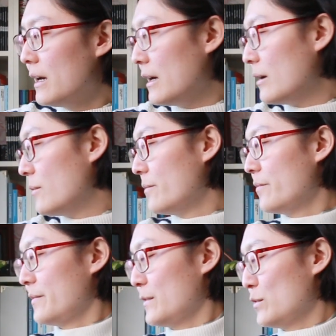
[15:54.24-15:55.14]

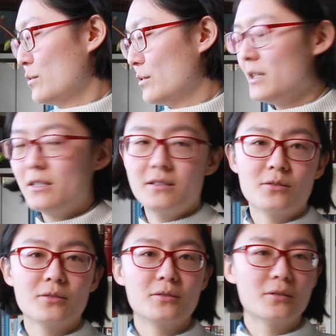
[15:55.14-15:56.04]
Oh, this is
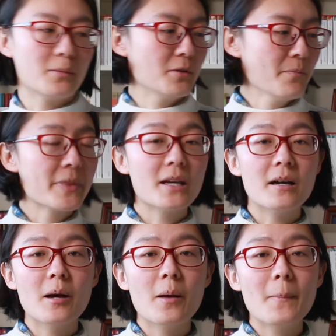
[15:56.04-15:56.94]
going to topple.
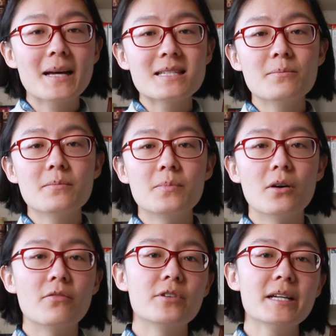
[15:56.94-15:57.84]
Madame
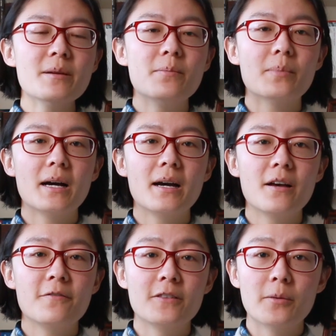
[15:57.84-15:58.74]
Bovary
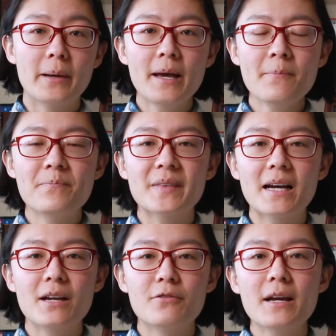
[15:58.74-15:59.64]
by Flaubert.
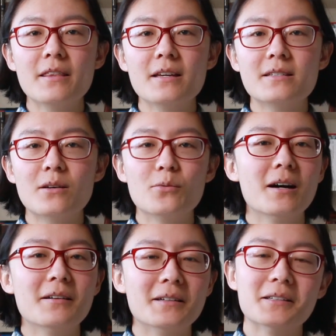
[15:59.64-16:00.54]
I read this a
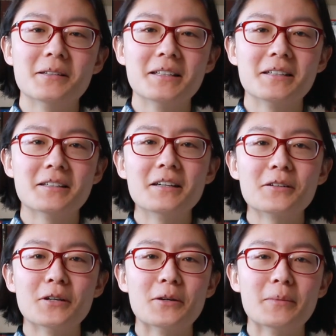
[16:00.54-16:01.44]
while ago and I
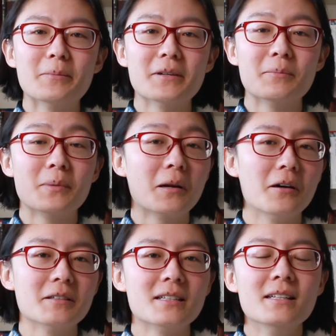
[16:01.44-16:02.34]
can't quite remember the
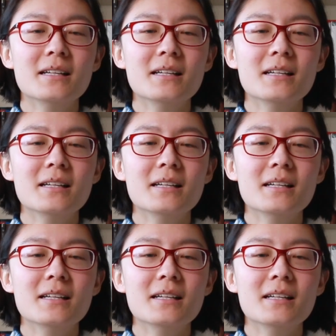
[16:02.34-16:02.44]
plot.